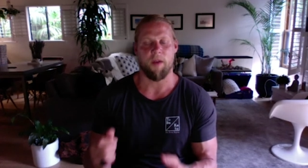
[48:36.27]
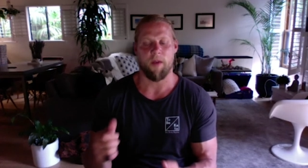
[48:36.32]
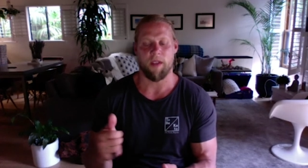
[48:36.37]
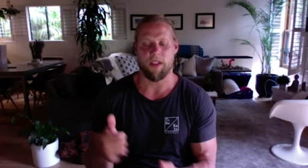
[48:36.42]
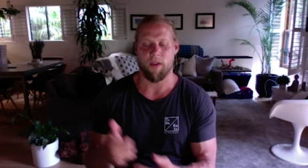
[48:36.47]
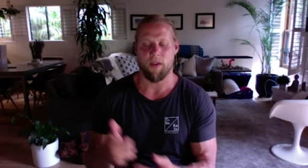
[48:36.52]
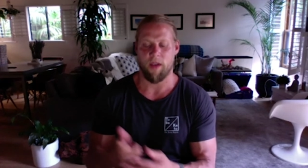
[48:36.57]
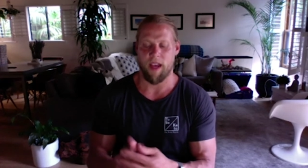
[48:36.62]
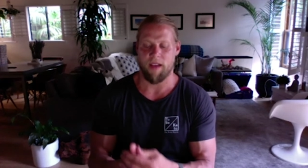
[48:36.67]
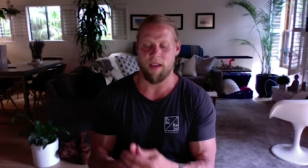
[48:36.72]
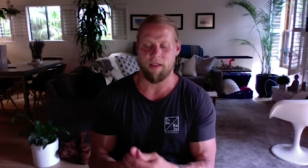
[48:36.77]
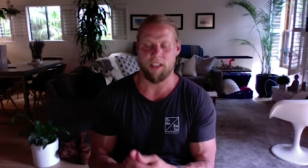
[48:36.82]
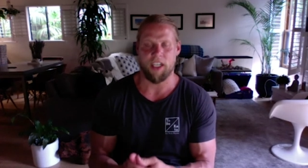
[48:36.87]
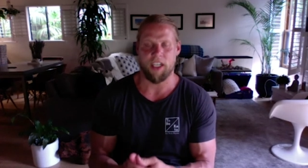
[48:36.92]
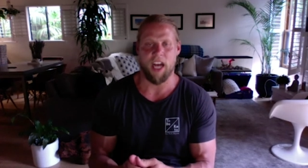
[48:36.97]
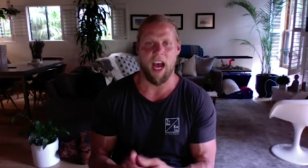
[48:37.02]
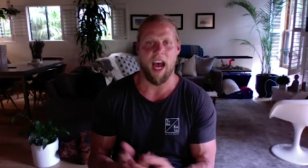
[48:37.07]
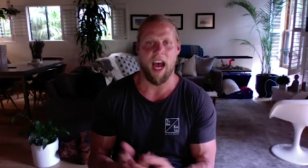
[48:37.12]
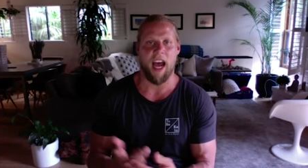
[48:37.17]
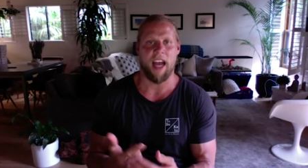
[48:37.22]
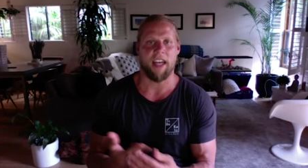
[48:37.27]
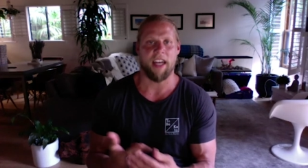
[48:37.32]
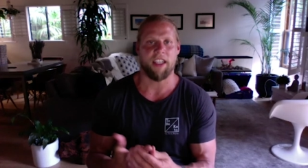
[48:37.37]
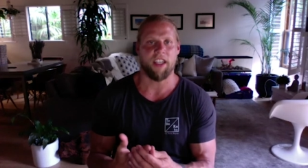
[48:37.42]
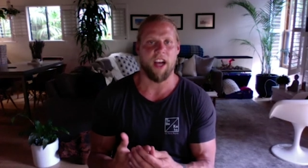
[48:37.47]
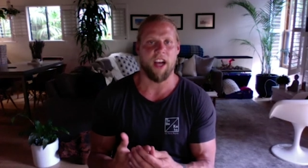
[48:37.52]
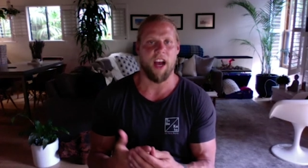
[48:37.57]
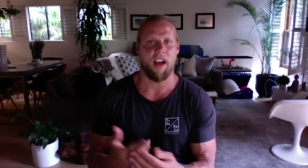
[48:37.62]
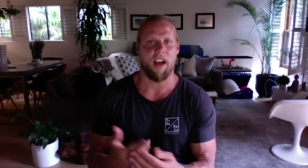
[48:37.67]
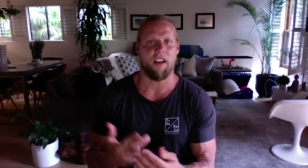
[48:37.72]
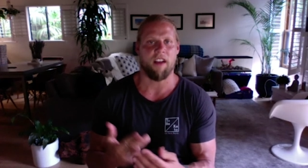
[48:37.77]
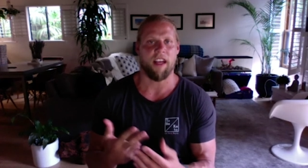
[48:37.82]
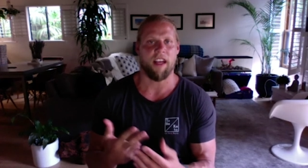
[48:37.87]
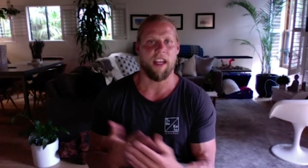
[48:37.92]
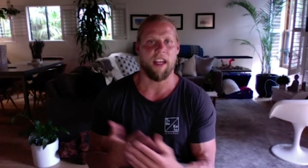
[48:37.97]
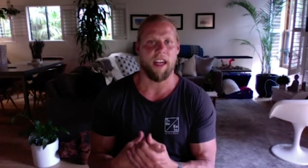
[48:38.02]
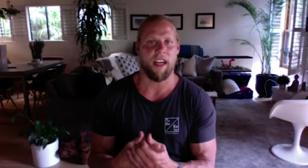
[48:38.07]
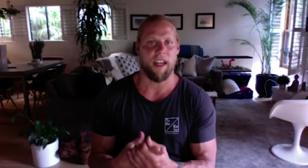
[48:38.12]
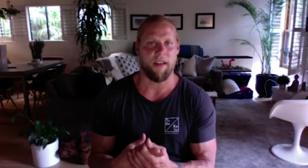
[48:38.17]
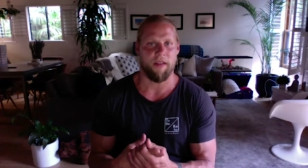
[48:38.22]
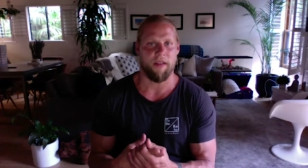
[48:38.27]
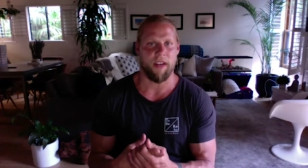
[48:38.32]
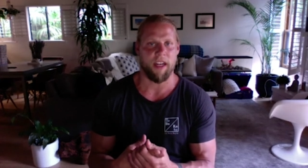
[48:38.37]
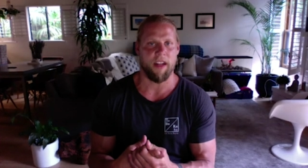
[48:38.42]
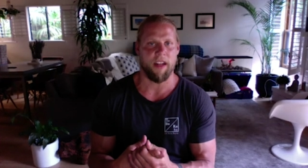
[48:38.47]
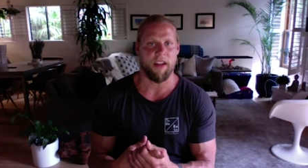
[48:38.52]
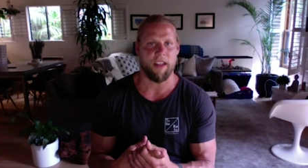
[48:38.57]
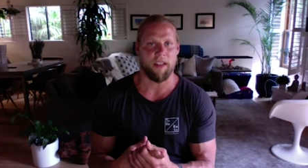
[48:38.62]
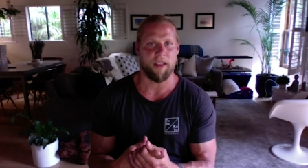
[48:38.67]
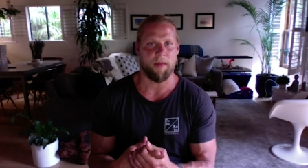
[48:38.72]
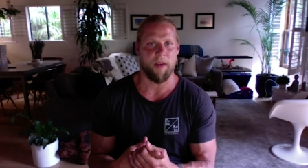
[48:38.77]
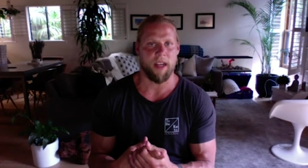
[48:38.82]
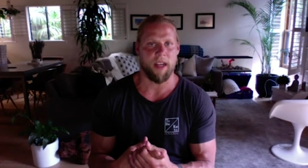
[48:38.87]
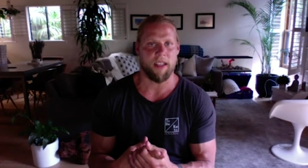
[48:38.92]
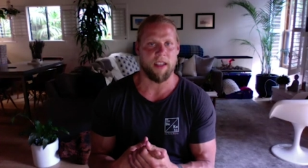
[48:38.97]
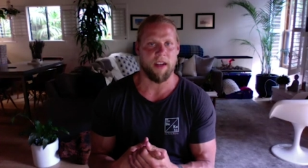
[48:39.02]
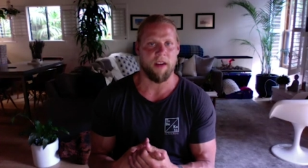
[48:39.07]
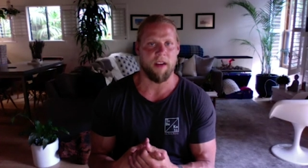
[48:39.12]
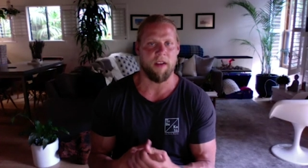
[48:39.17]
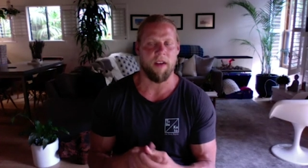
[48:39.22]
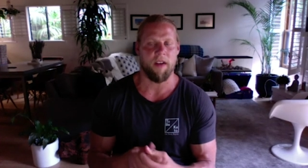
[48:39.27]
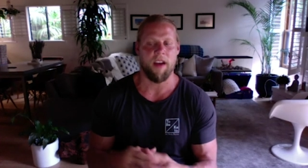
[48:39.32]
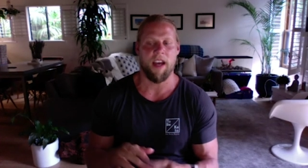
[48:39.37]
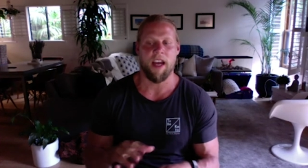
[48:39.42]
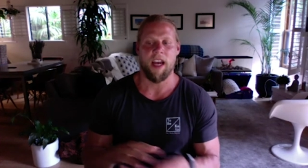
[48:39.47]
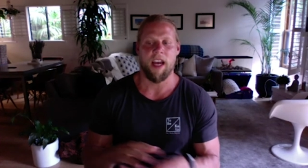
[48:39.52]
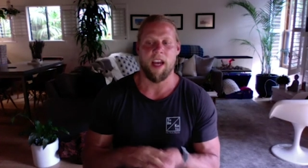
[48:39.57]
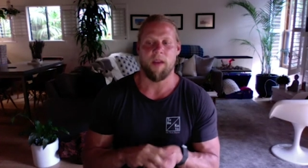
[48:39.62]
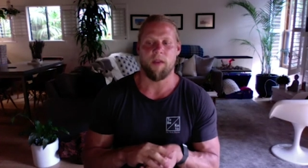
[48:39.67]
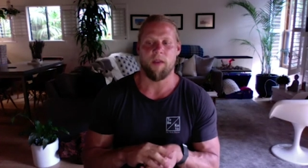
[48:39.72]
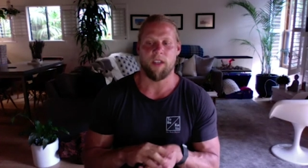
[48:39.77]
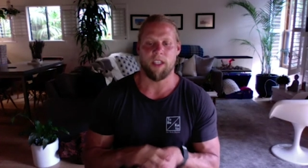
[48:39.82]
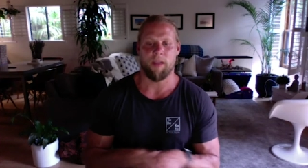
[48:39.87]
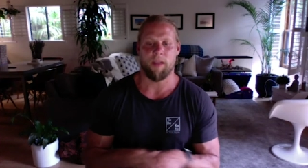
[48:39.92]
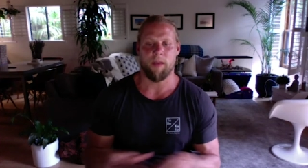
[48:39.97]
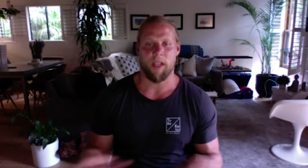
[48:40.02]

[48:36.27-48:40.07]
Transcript: We so we have chai, chocolate, and vanilla espresso, and we're shipping